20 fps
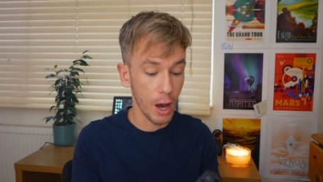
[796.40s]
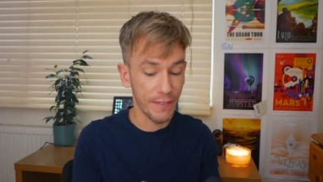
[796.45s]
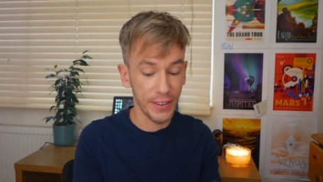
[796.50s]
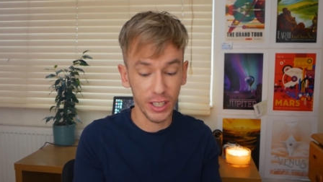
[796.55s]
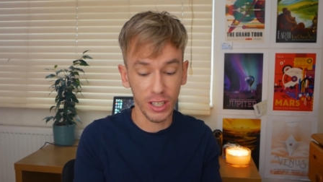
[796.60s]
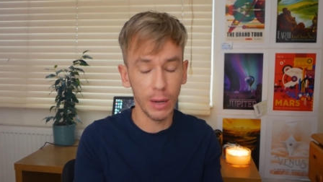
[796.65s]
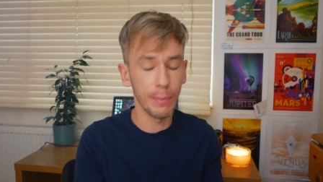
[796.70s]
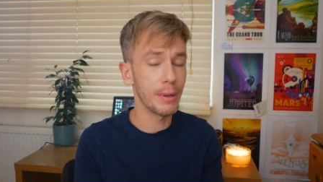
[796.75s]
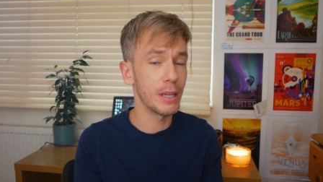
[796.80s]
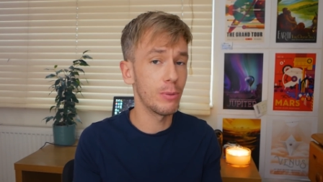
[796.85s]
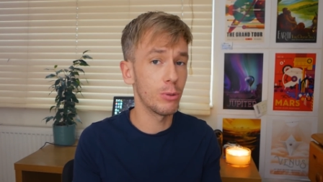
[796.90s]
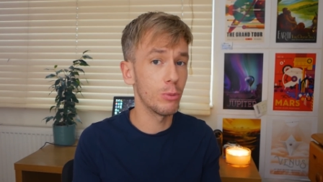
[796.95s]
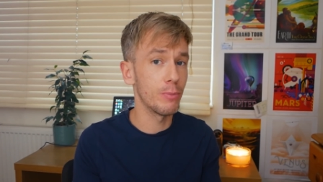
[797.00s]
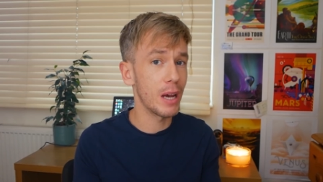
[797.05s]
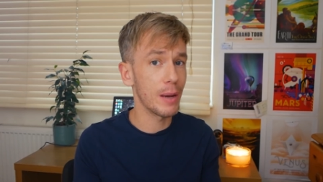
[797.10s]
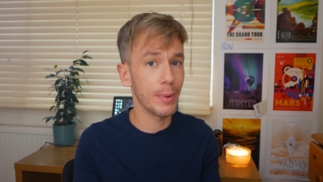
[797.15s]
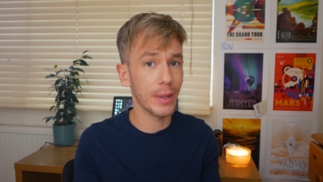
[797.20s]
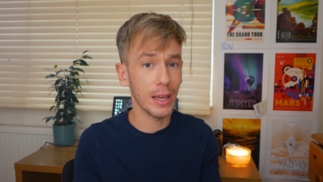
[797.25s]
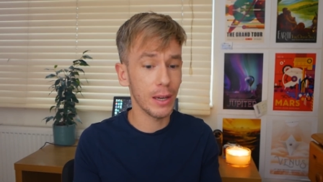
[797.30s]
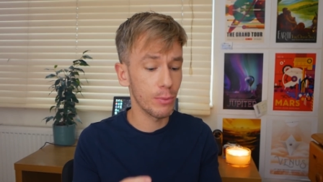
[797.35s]
For some people,
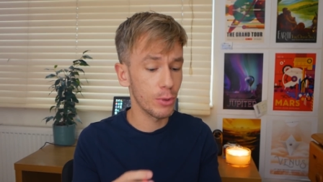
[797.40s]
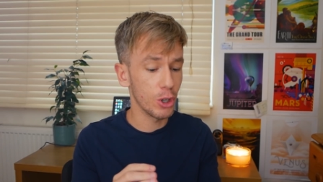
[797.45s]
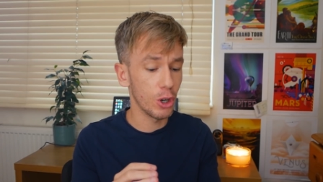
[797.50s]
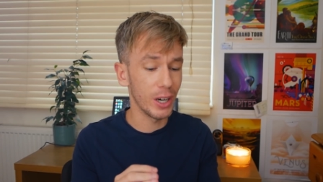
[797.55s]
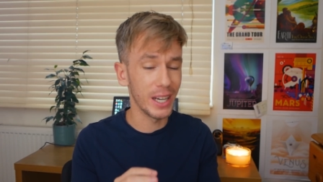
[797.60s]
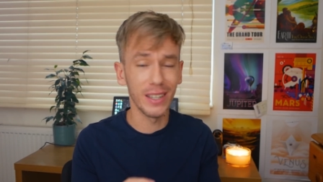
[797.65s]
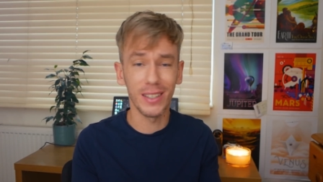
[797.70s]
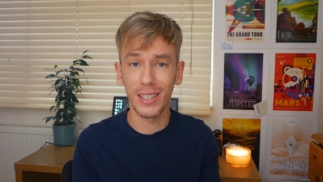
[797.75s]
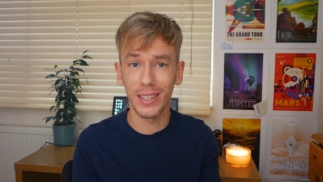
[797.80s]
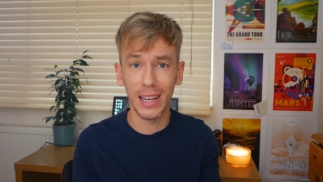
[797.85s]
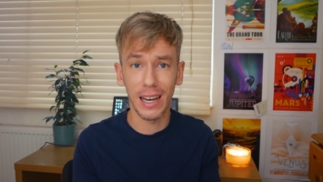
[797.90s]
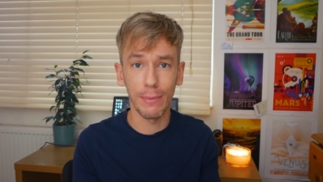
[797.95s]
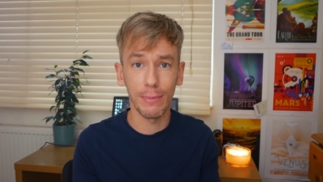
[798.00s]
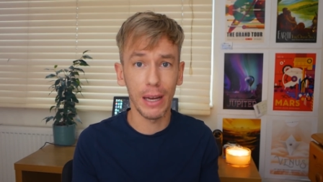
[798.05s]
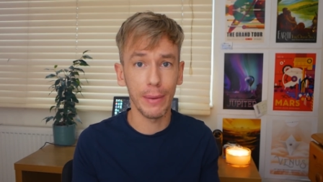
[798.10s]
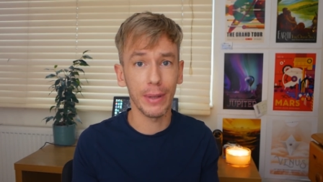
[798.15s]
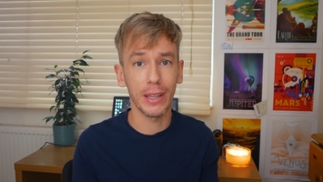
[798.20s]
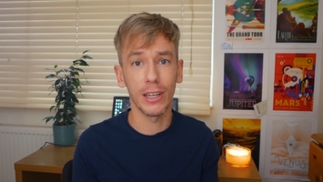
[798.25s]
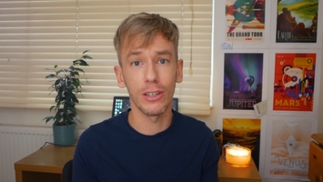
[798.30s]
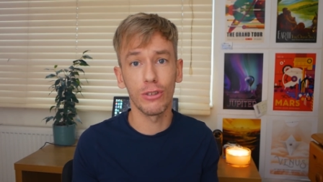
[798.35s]
maybe they're not into that.
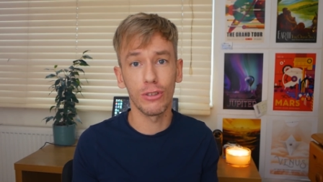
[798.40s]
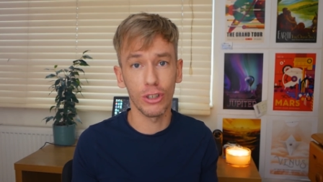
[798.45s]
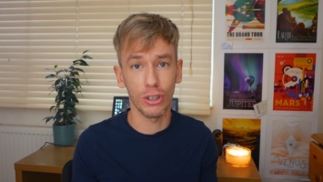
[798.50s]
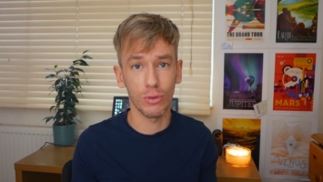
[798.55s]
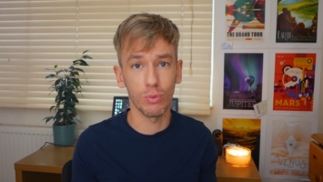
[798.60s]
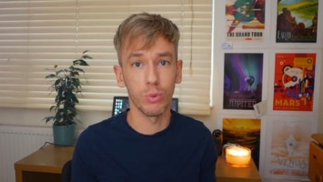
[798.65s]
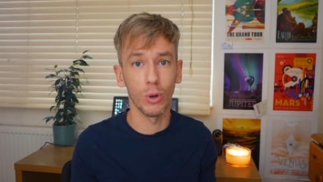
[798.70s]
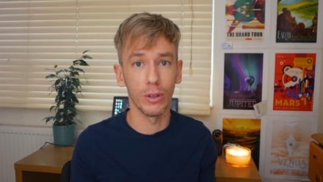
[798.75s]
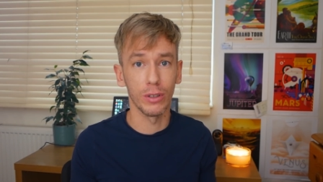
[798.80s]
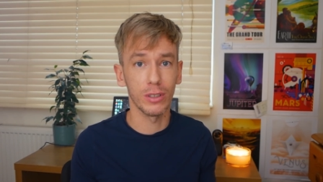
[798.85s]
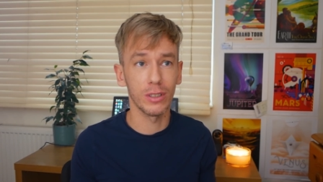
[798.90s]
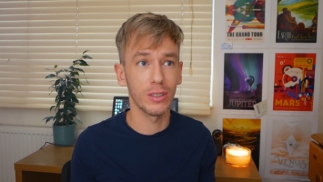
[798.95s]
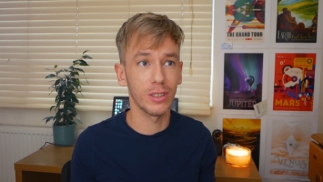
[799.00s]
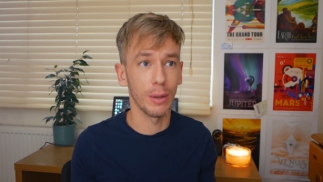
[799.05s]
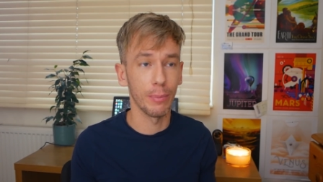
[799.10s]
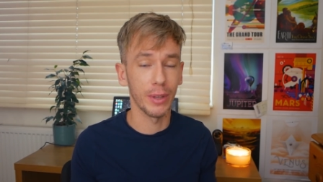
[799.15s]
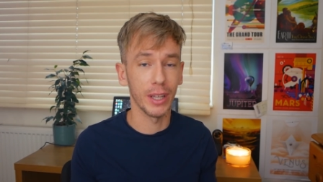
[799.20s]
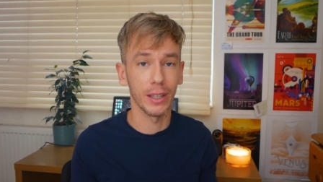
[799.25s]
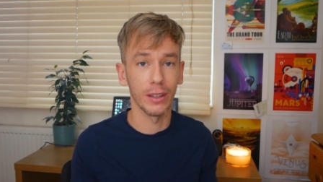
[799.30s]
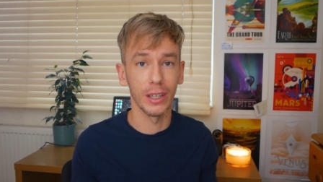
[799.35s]
Maybe they just want
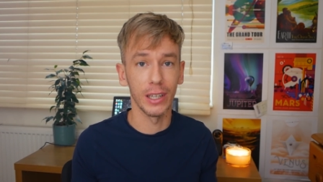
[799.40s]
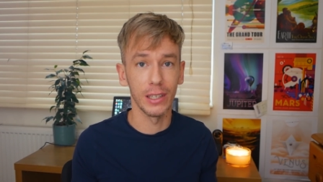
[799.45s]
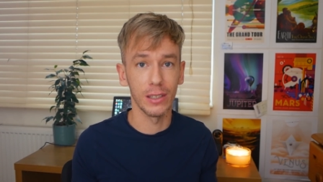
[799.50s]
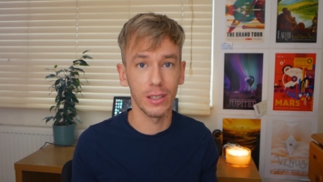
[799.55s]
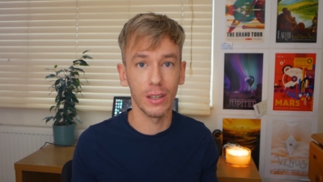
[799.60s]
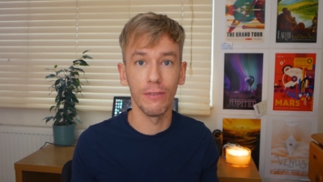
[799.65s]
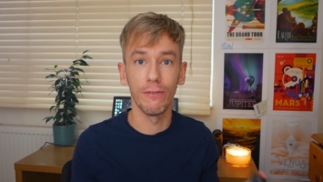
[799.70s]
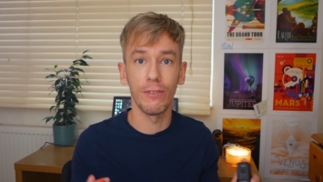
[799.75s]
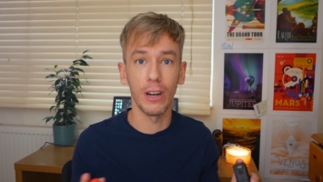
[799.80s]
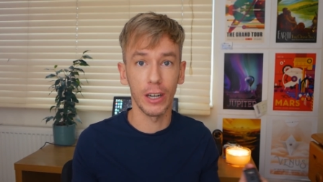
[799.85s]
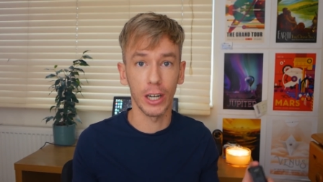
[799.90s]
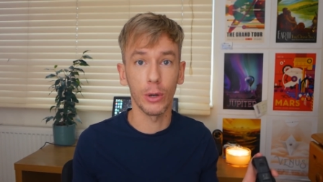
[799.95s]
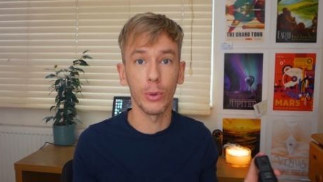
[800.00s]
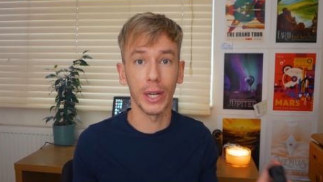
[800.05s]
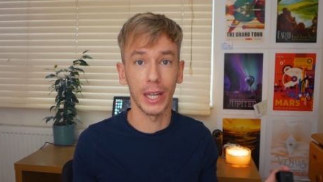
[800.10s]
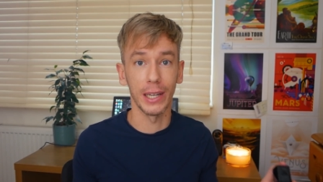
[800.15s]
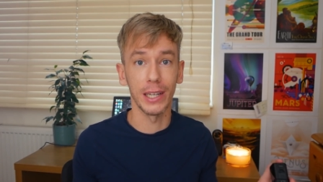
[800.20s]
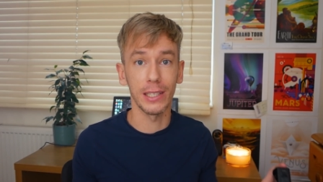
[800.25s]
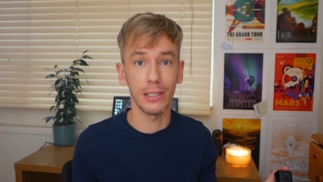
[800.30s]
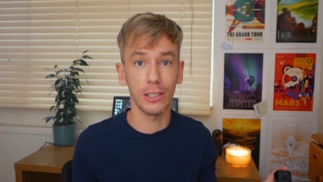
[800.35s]
something that is very
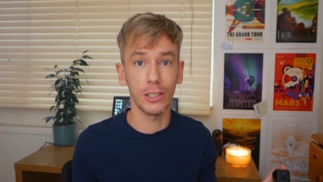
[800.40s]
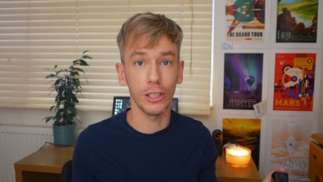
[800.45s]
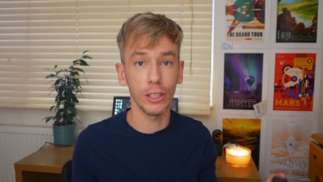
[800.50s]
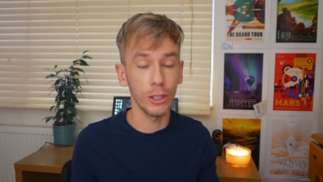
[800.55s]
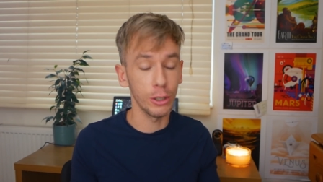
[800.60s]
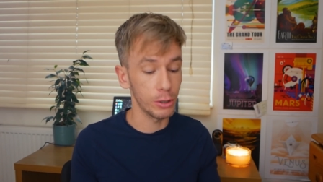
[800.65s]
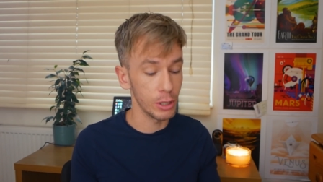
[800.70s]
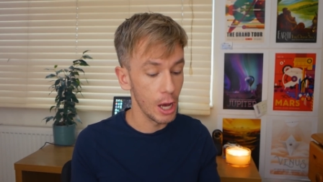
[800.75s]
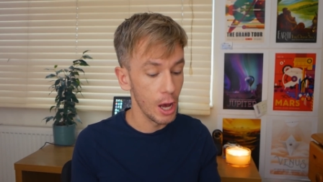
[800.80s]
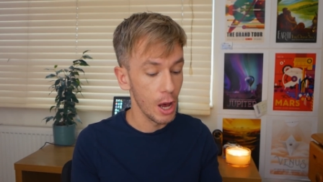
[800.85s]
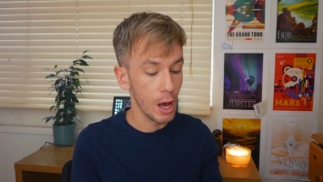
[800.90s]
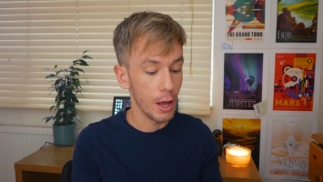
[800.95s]
quick and easy to use.